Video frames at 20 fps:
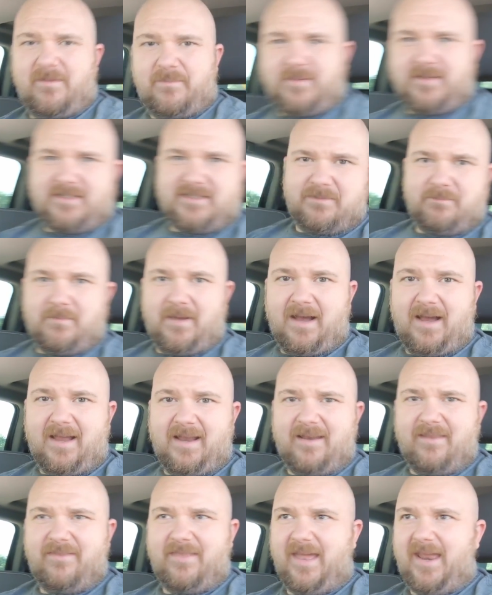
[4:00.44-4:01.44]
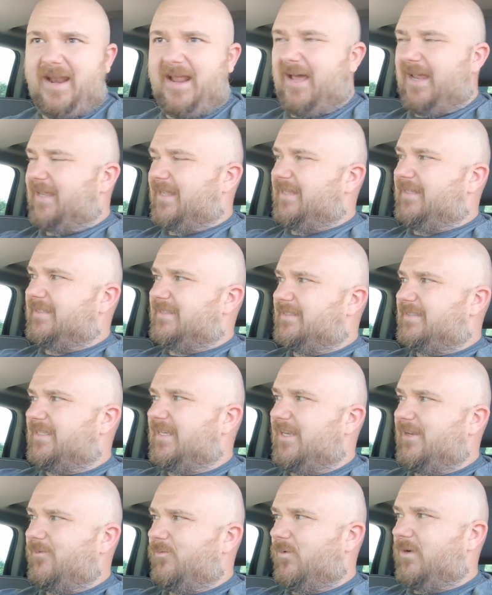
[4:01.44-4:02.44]
that peace of mind that I can
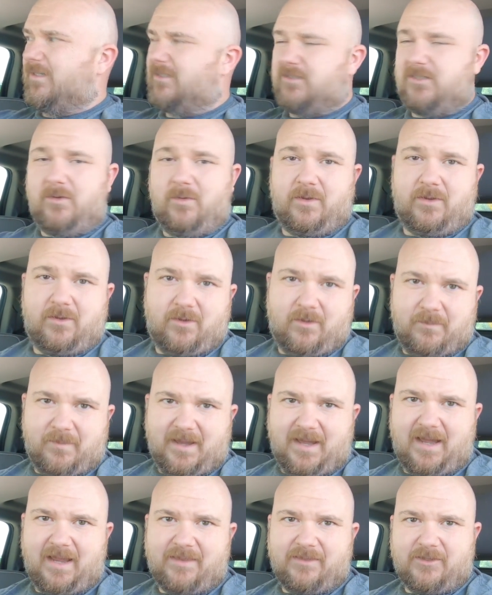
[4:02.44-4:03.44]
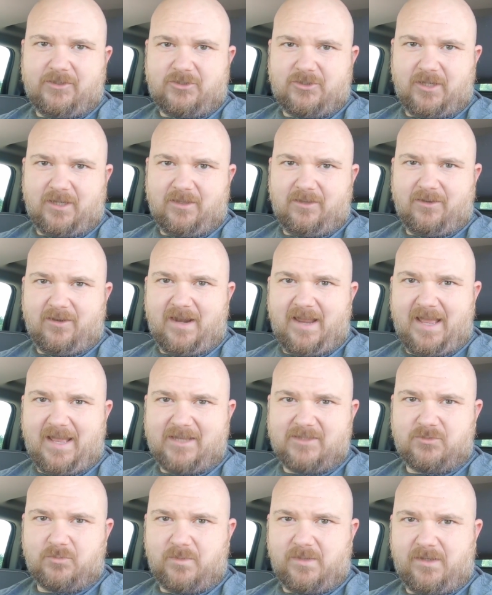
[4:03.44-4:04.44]
see what's going on behind the trailer
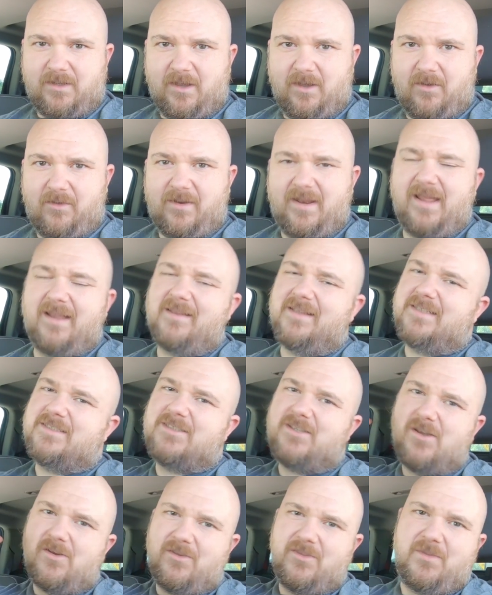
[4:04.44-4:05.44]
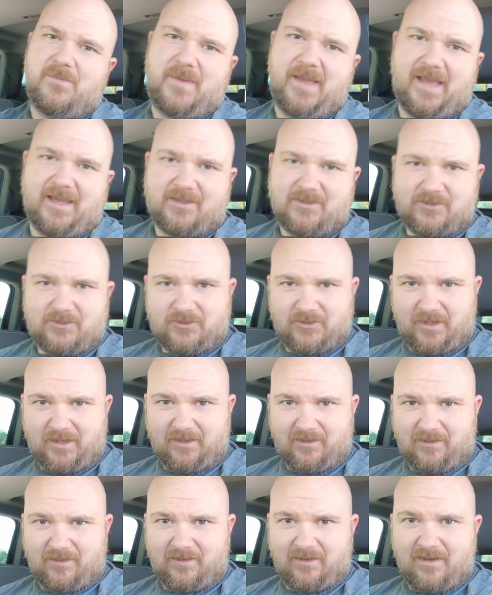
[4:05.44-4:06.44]
as we go. Now let's go to the back of the
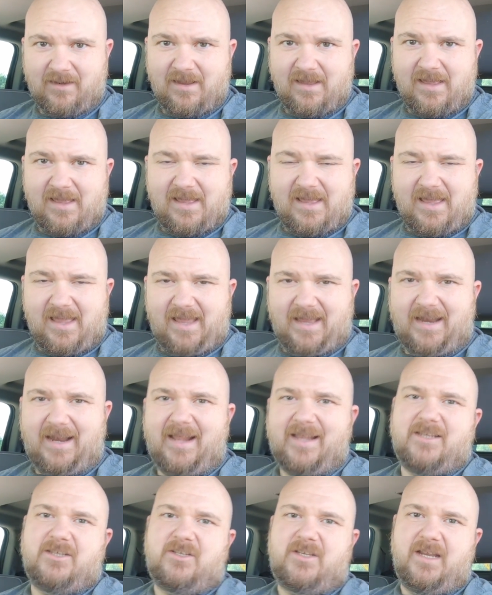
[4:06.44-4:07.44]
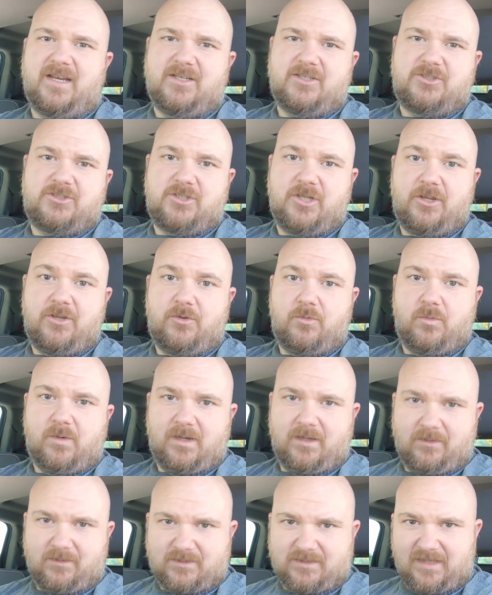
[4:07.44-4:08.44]
trailer and I can kind of show you
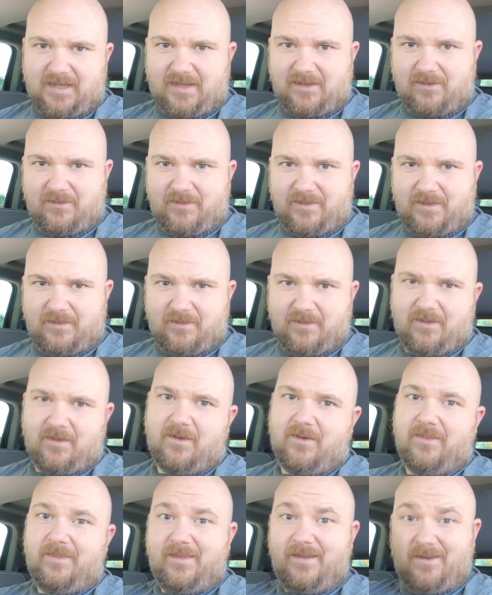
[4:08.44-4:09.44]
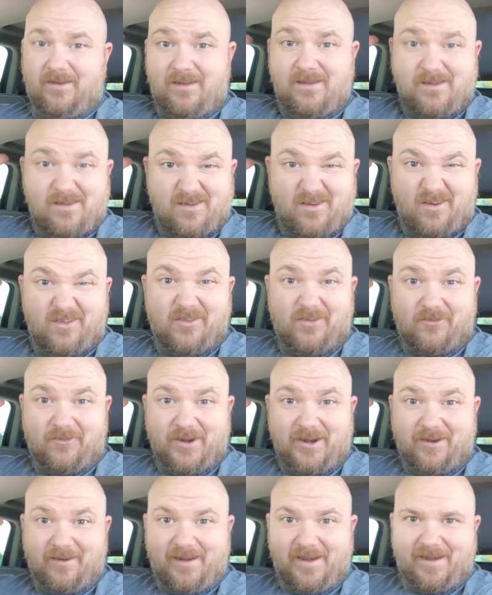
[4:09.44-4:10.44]
what it looks like on the on the on the
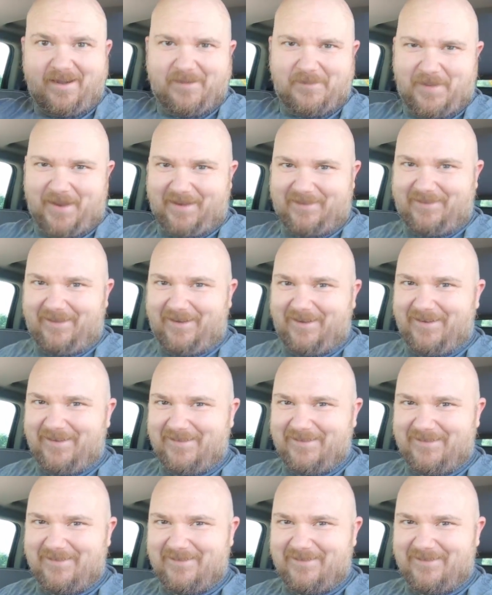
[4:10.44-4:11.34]
rear end back there.